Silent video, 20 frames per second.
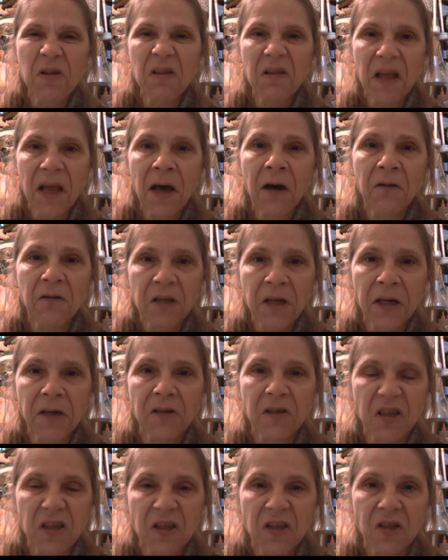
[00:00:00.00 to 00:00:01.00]
the healthcare
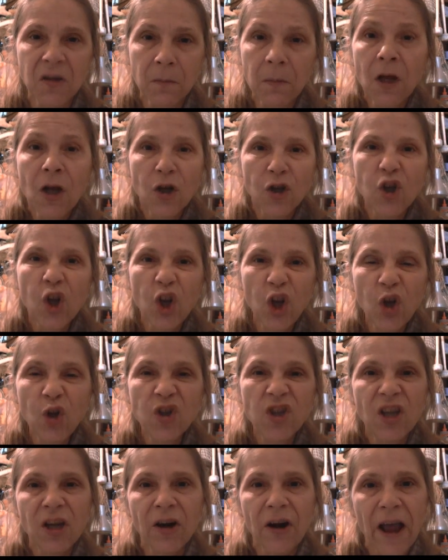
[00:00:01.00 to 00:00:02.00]
system to
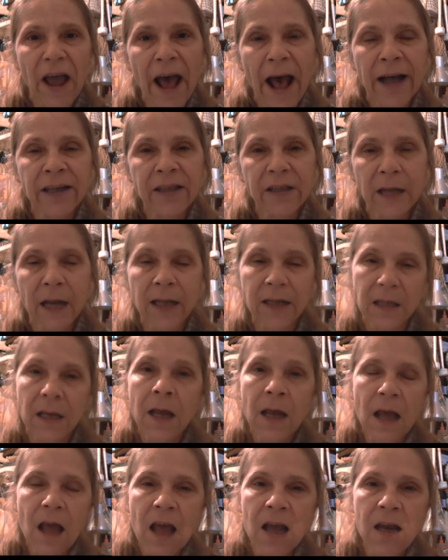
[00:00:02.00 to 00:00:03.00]
lose their assets
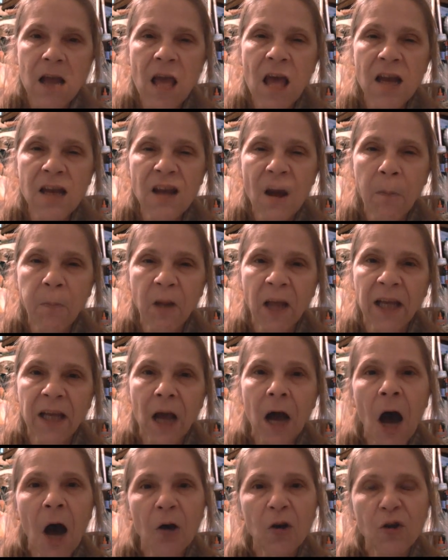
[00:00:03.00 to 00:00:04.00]
and end up like
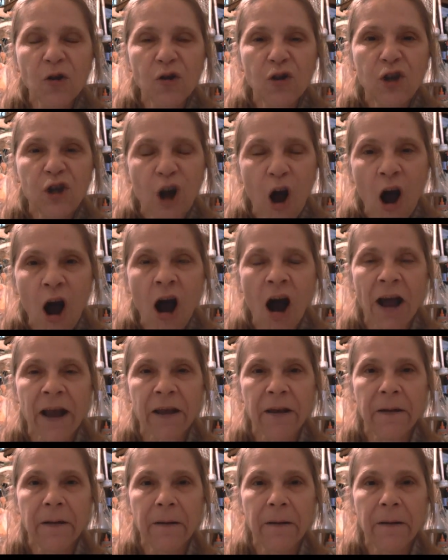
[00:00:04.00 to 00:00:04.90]
Uncle John.